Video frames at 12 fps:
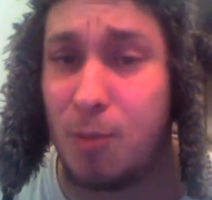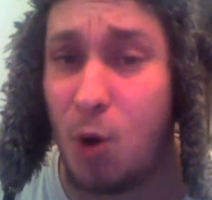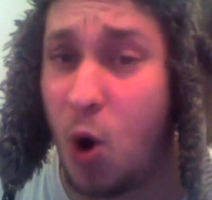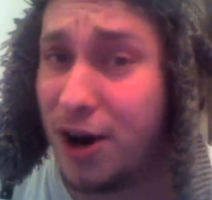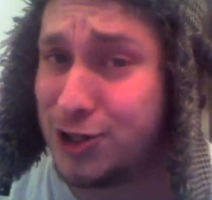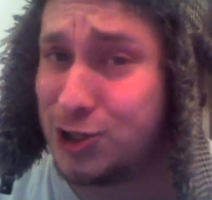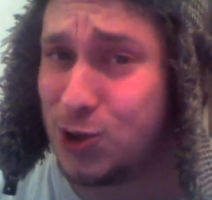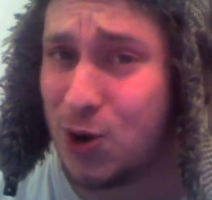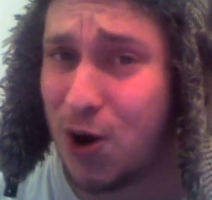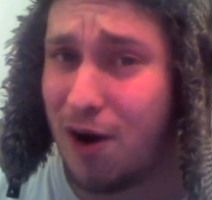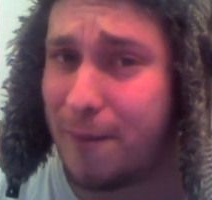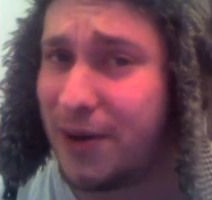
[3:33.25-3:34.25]
I'm quite a
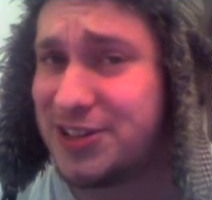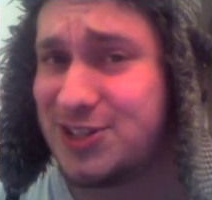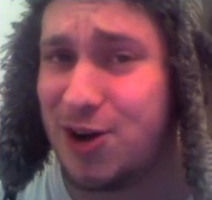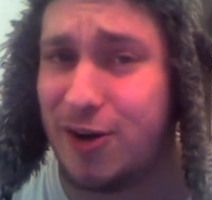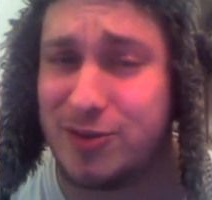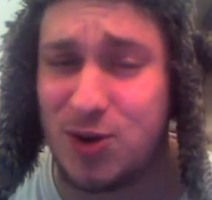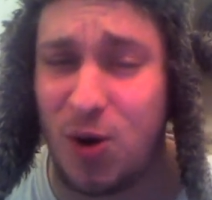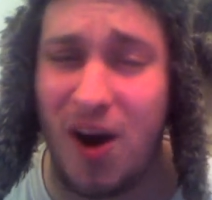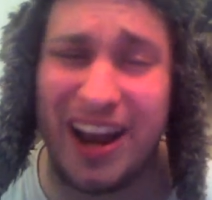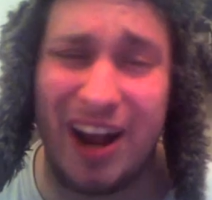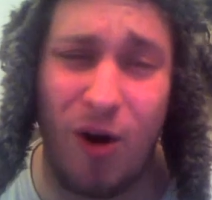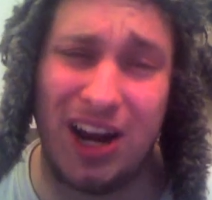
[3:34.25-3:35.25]
short guy myself, so
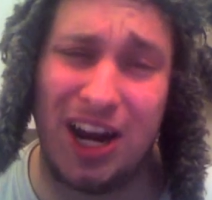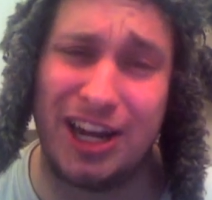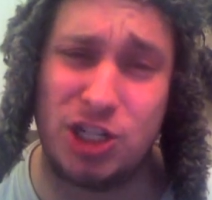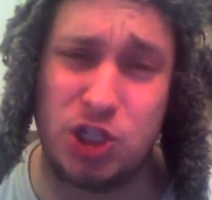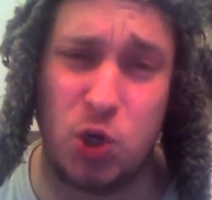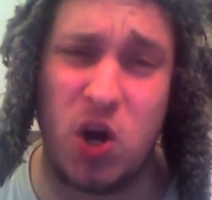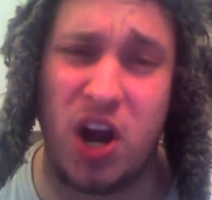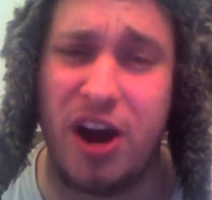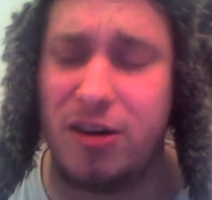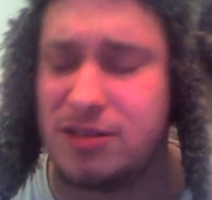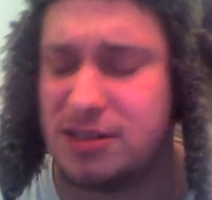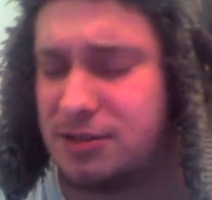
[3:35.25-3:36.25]
I quite like short
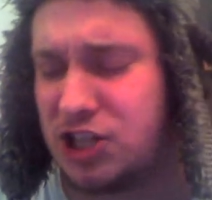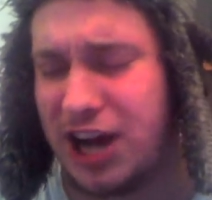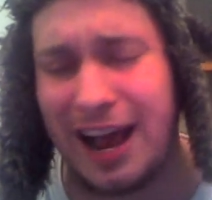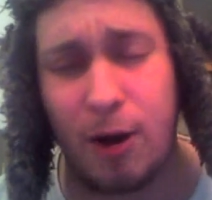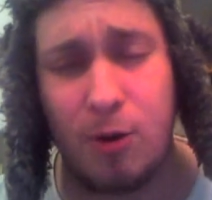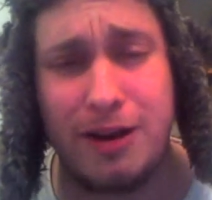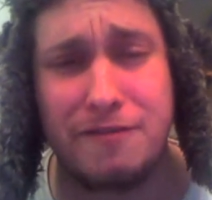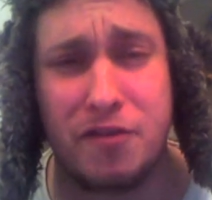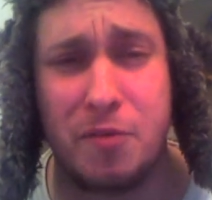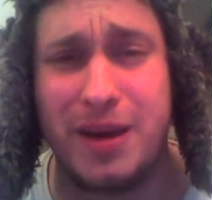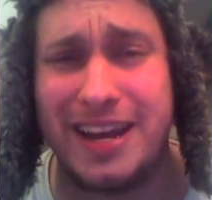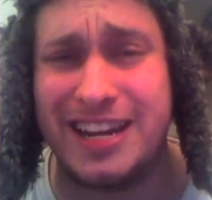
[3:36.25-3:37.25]
girls, and Jacqueline
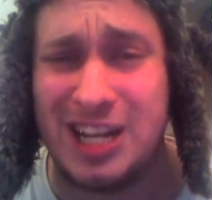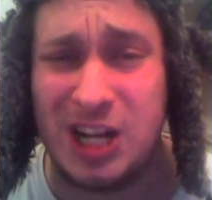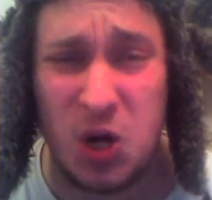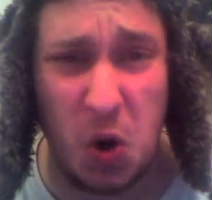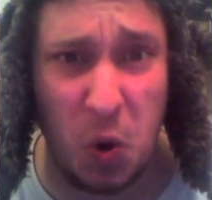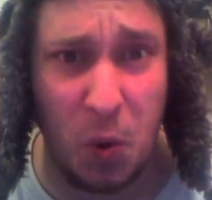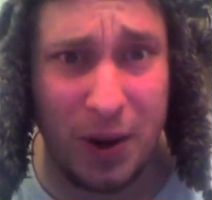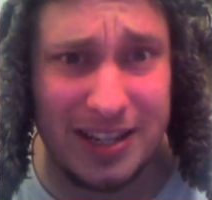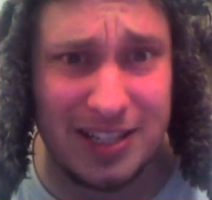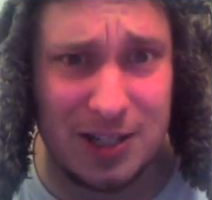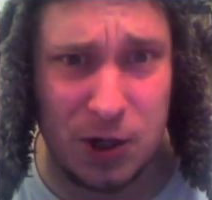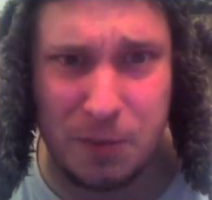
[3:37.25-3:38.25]
for me
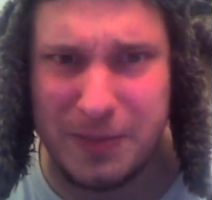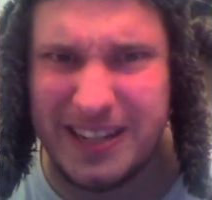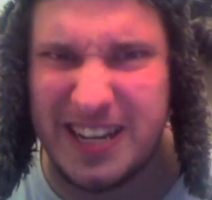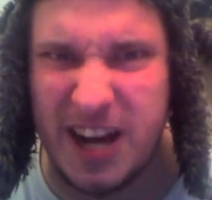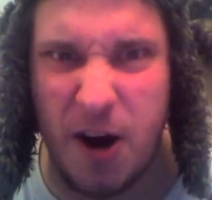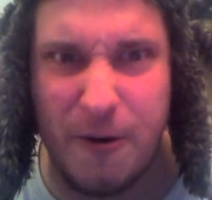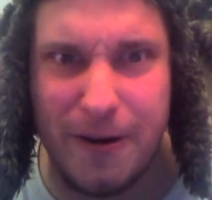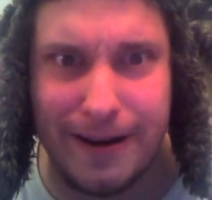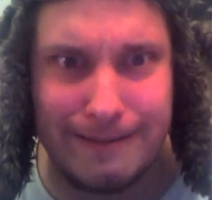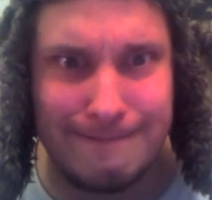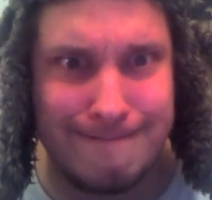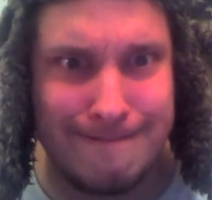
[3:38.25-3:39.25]
always got me
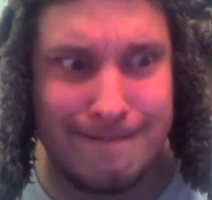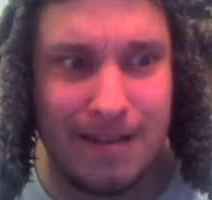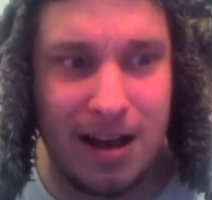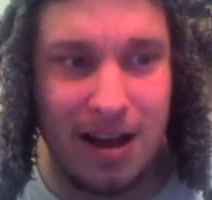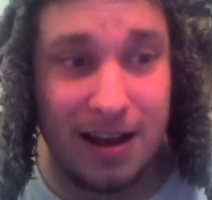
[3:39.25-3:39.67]
going.